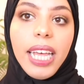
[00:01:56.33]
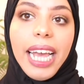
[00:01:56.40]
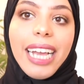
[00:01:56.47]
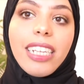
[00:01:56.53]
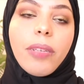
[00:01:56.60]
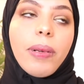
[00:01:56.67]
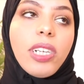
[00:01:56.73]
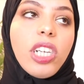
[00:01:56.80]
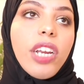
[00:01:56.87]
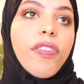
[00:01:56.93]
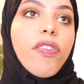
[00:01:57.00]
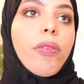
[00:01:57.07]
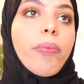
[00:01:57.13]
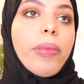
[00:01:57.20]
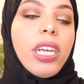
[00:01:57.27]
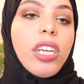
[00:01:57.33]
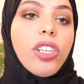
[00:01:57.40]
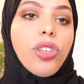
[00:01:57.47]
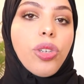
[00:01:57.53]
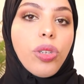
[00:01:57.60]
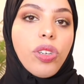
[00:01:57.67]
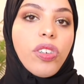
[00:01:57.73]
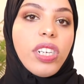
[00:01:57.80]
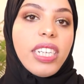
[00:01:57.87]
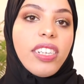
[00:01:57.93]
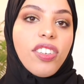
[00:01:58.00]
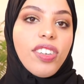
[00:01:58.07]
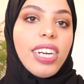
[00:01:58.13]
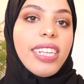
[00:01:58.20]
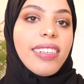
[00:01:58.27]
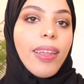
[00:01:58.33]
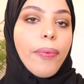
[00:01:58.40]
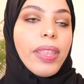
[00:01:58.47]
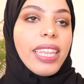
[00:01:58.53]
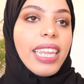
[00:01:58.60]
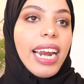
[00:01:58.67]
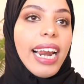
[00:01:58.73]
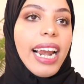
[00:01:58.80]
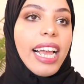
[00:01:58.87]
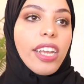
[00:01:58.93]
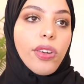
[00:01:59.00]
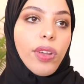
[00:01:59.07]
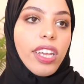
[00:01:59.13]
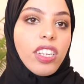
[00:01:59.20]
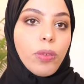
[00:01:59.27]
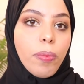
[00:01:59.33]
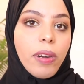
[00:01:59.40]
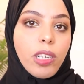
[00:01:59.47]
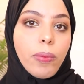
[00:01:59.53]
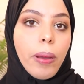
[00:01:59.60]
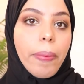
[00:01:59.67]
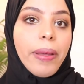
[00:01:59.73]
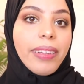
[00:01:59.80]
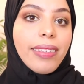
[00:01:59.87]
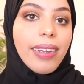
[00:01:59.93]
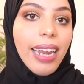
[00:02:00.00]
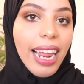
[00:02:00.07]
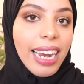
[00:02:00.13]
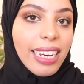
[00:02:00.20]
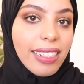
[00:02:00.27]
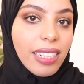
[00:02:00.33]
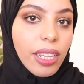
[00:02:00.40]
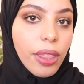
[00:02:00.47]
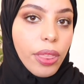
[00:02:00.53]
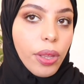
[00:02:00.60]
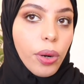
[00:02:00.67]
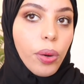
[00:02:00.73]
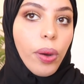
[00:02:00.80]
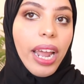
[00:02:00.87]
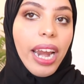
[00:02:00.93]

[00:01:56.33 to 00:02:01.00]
Especially for me, jewelry is really something that I like to express my personality through,